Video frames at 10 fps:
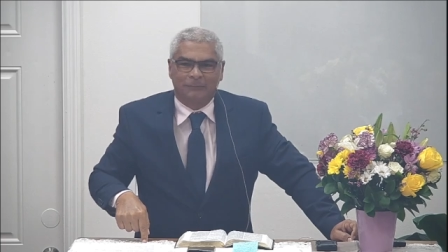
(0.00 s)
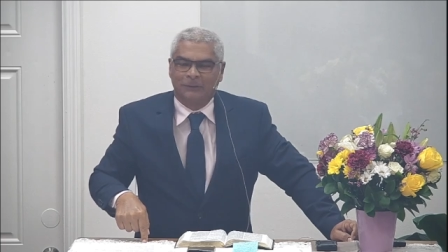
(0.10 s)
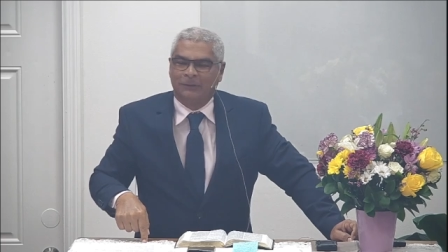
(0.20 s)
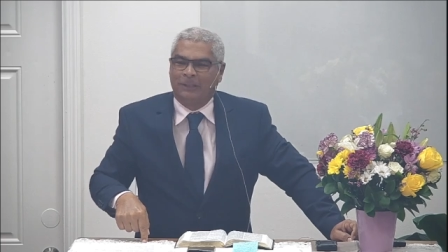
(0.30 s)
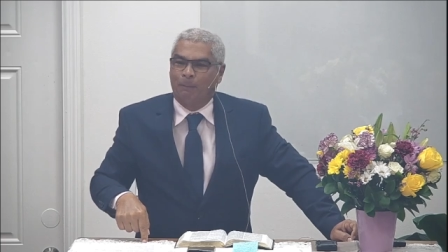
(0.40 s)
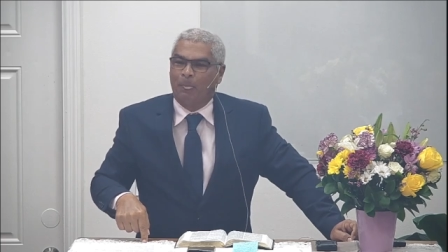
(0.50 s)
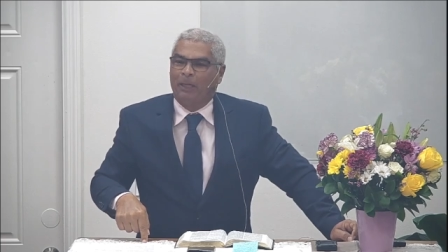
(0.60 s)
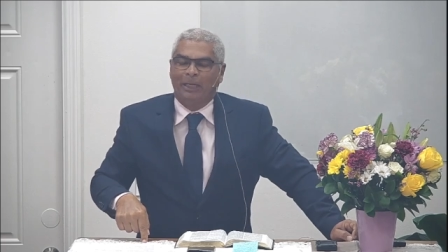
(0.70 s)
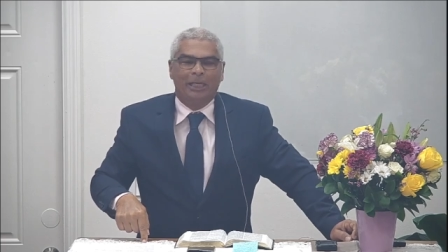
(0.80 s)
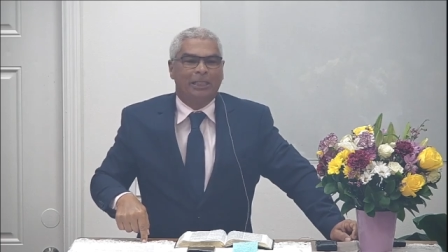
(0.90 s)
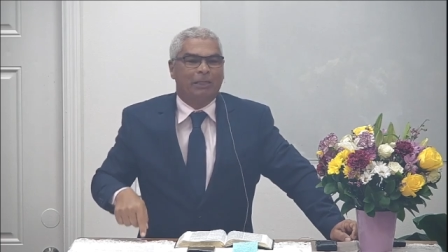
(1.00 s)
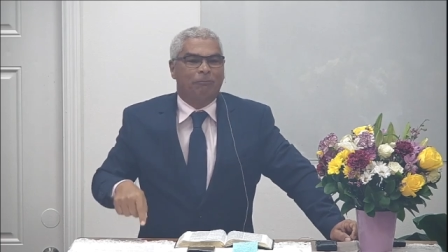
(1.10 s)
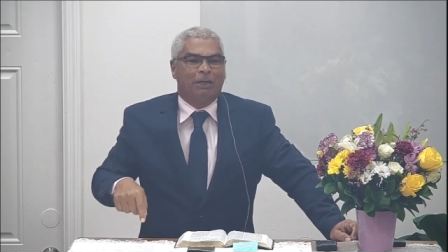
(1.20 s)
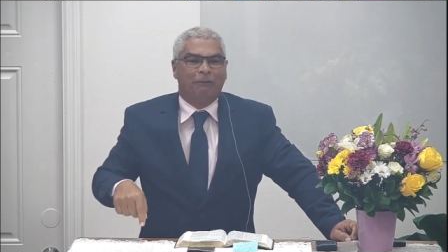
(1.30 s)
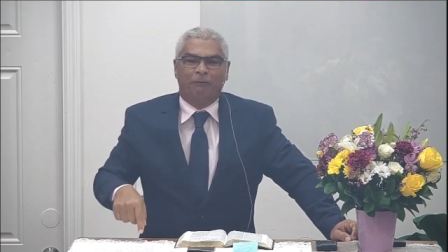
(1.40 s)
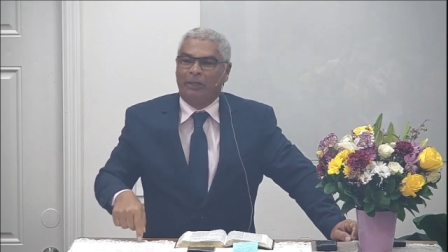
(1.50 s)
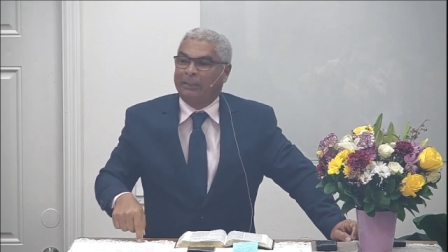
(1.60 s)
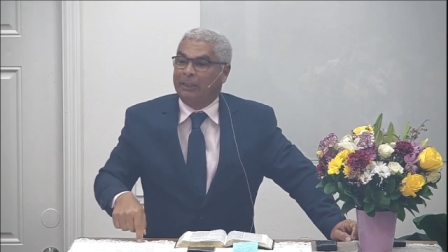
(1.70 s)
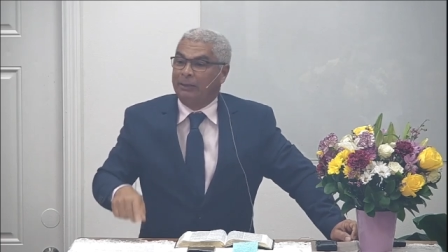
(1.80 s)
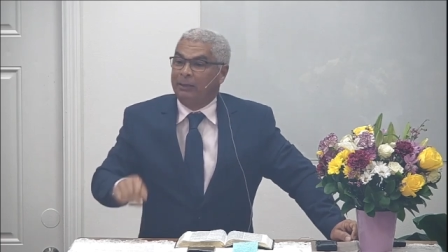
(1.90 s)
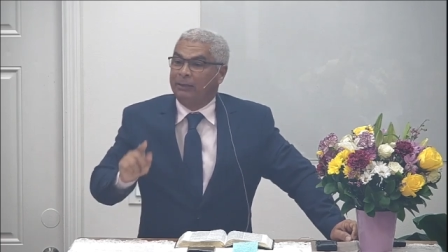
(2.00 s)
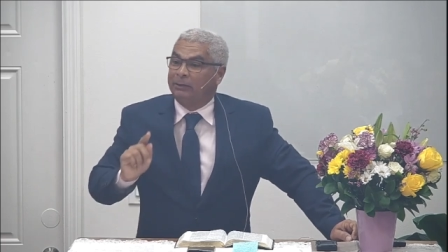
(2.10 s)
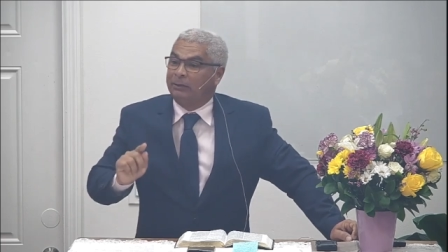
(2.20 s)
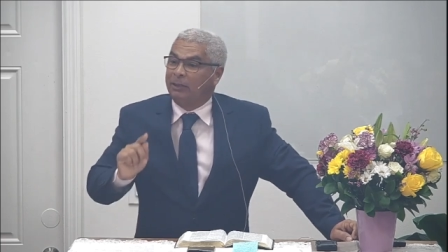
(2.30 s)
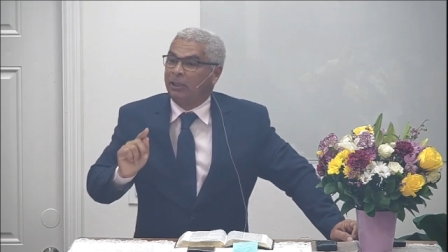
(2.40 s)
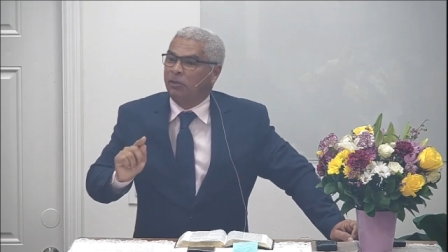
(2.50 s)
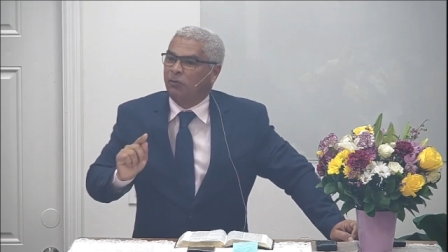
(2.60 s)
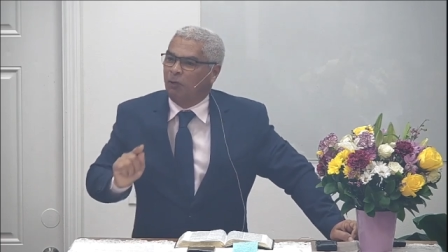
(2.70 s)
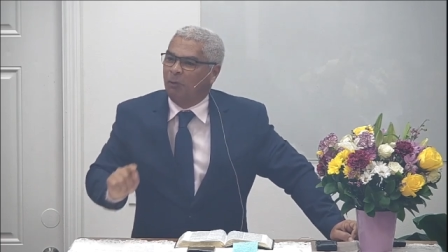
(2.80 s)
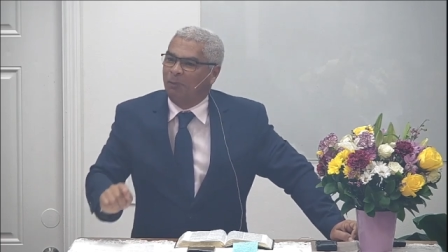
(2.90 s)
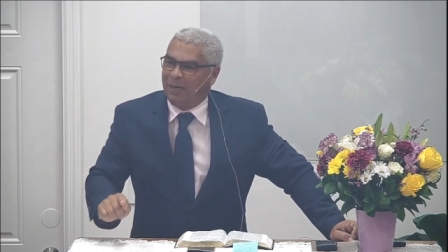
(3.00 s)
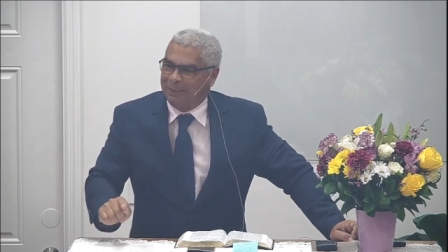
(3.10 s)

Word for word: that that's exactly what happened with the life of Naaman.